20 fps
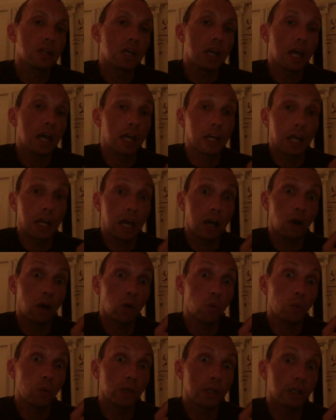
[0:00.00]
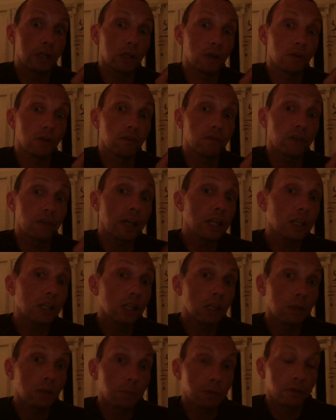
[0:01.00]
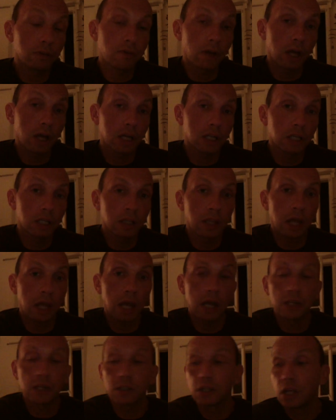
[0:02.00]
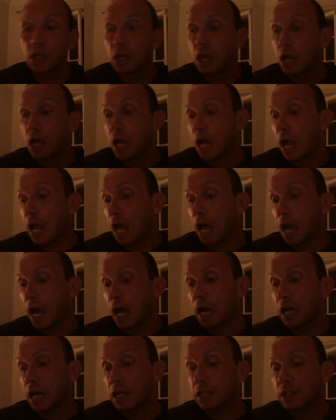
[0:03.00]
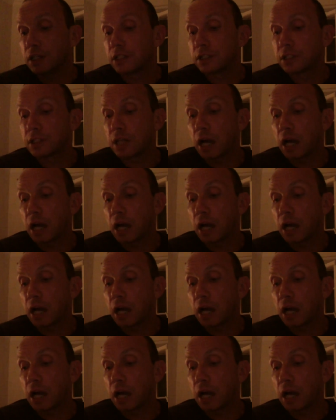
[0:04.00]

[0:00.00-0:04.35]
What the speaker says: and how we are failing at providing that. And